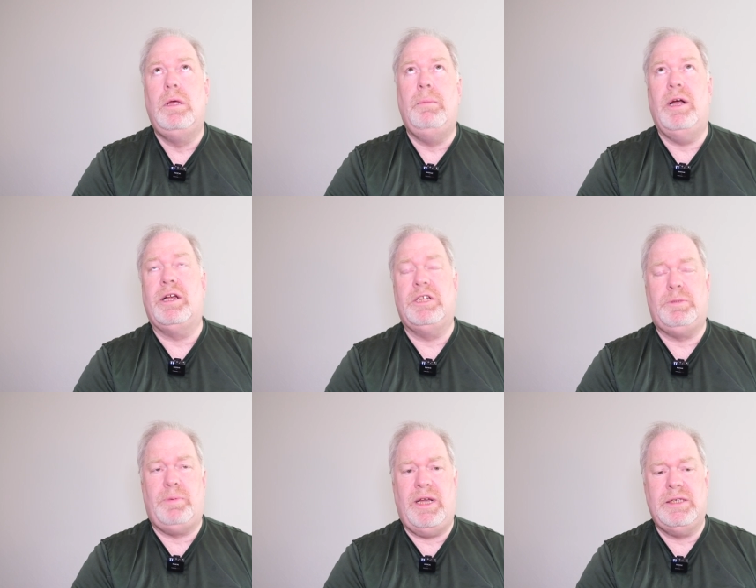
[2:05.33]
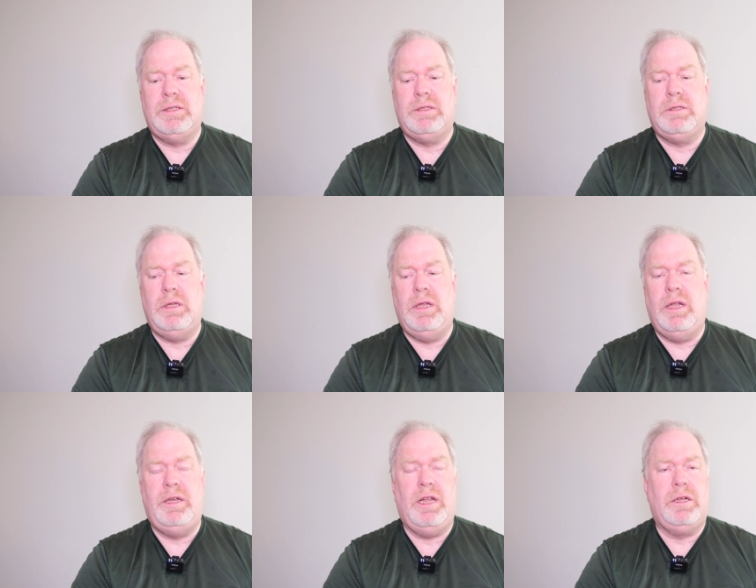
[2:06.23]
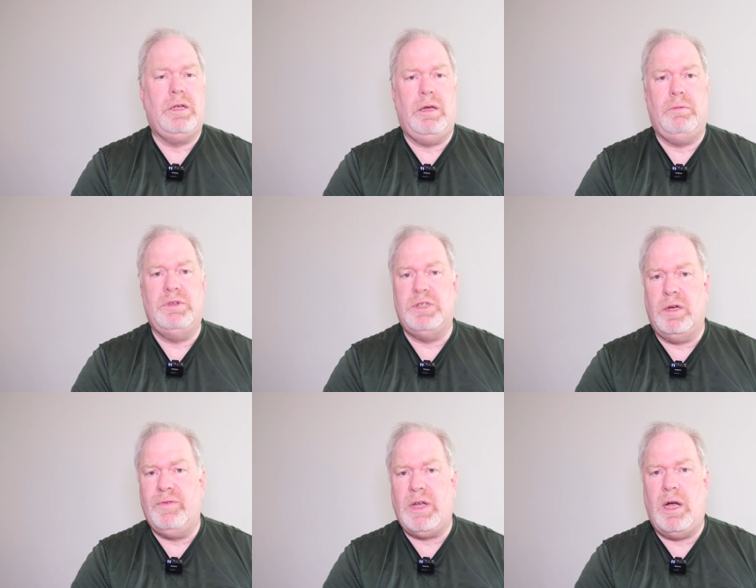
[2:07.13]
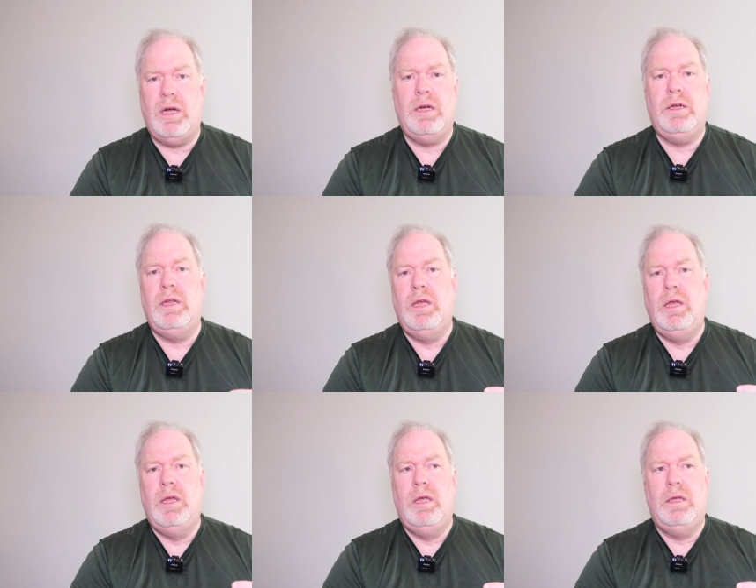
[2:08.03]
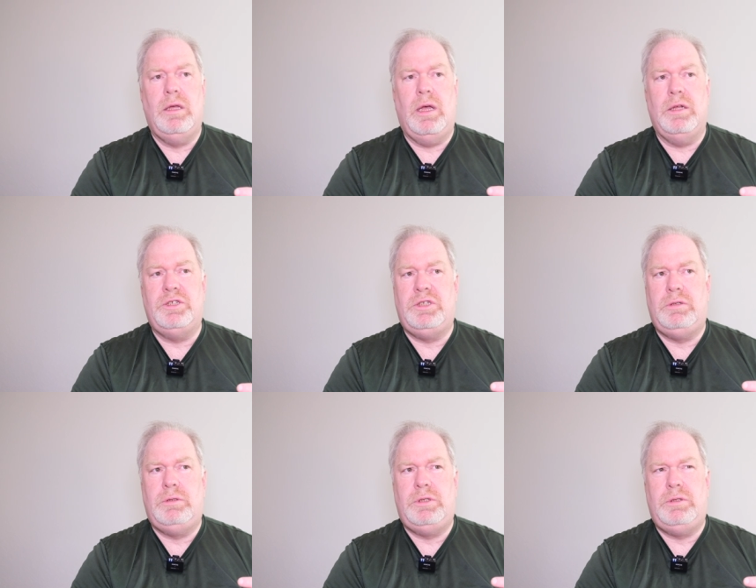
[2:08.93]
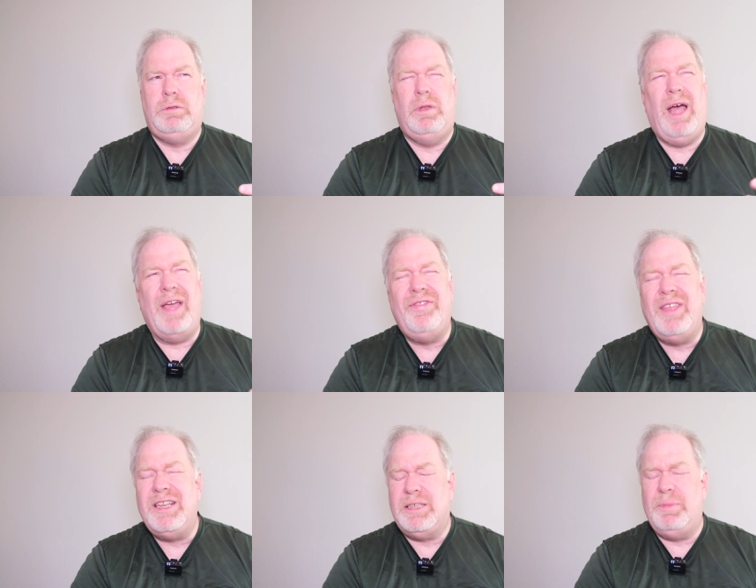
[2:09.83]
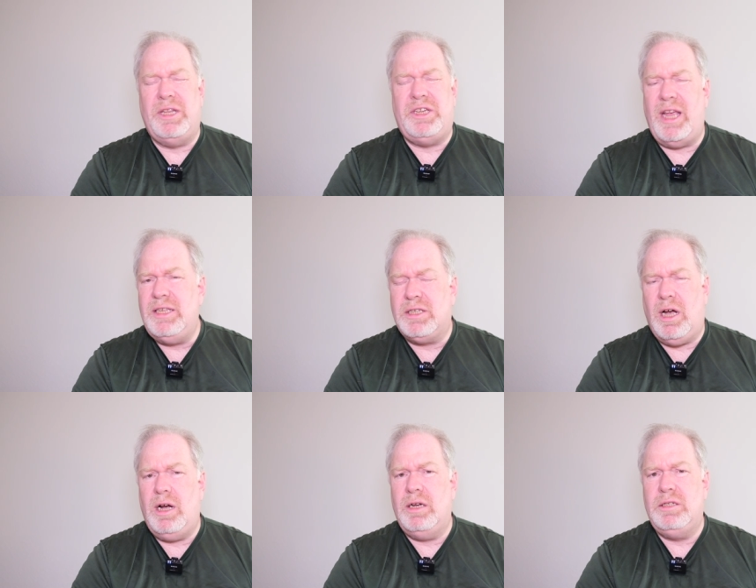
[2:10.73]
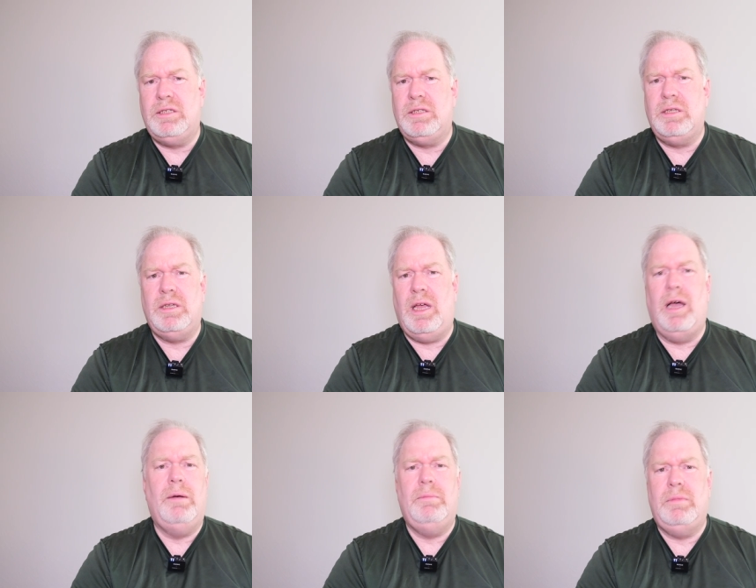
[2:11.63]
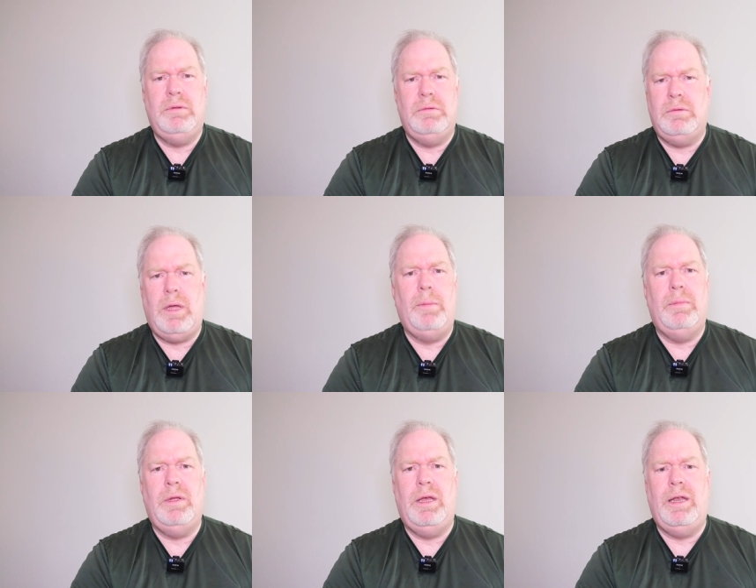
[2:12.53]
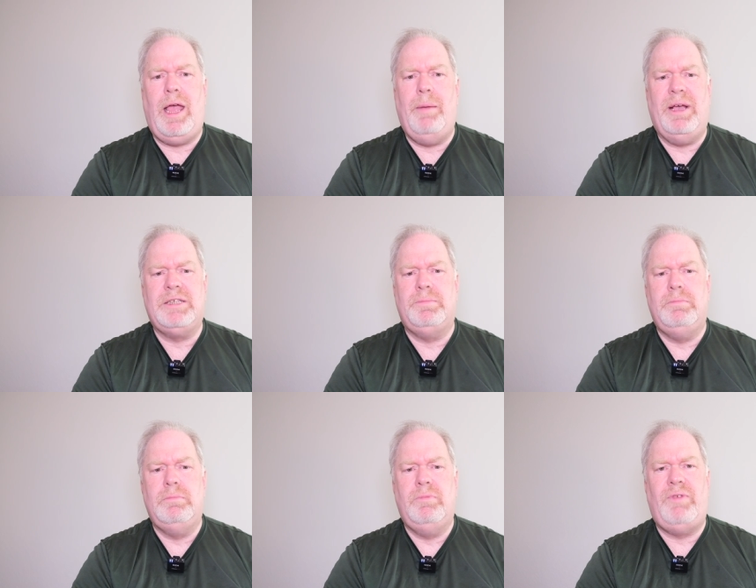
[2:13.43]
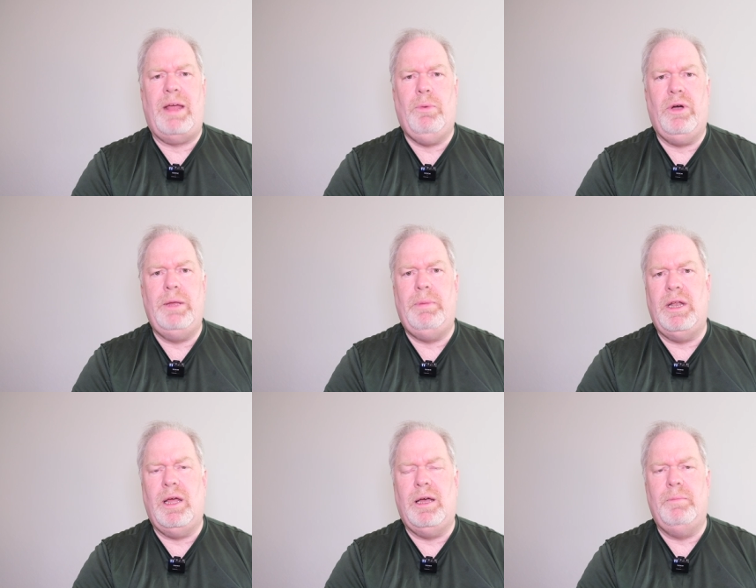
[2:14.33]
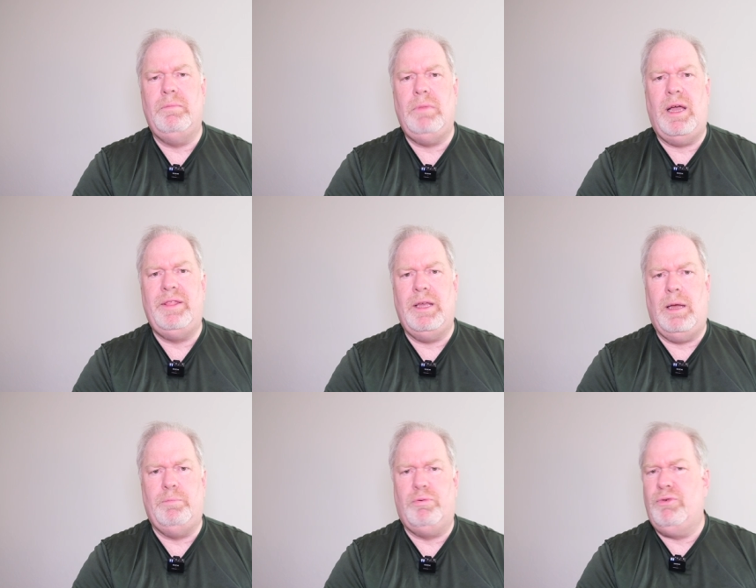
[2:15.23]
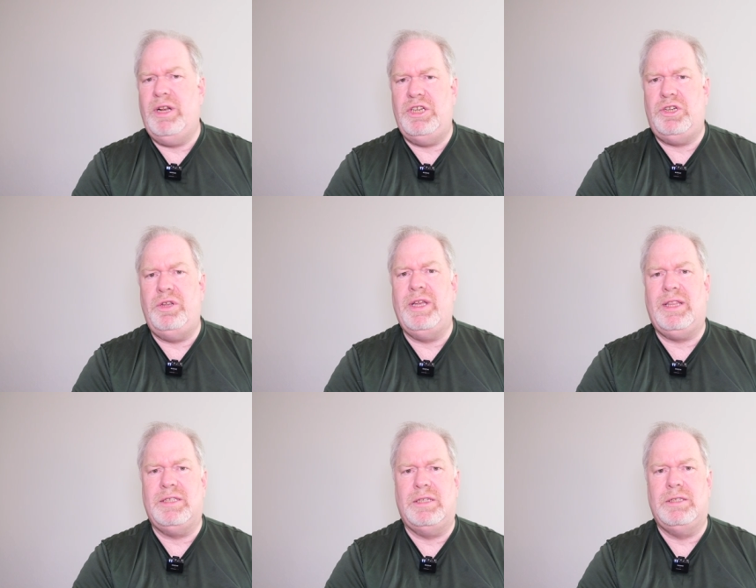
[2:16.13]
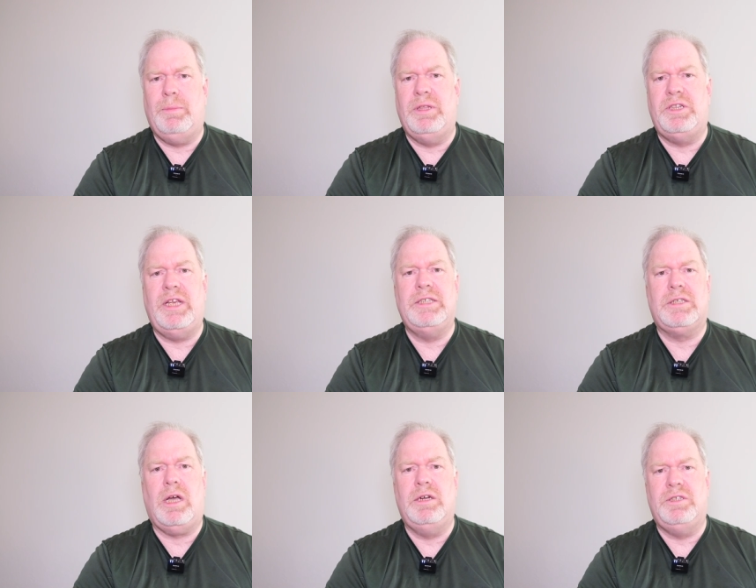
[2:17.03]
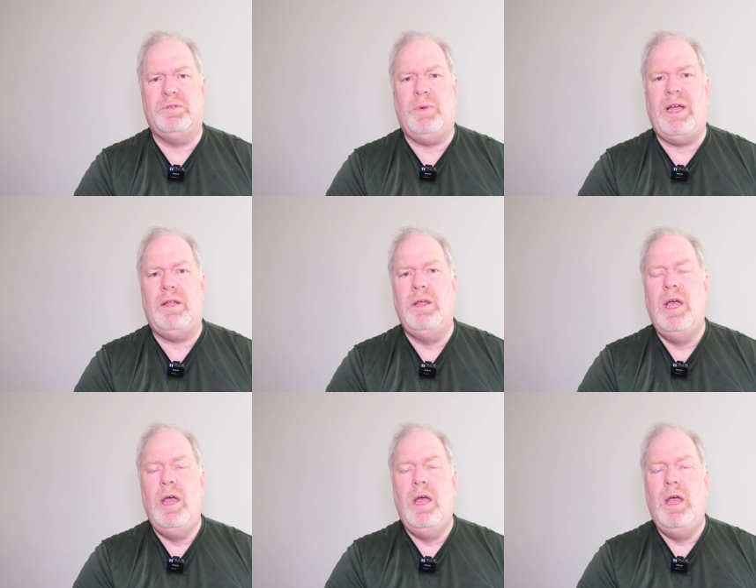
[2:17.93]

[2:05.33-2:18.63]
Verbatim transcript: American Express uh, Delta Reserve card, uh, I think some of the Chase cards. Um, I'm an Amex fanboy, but um, I think I'm pretty sure you get this in some of the Chase cards as well.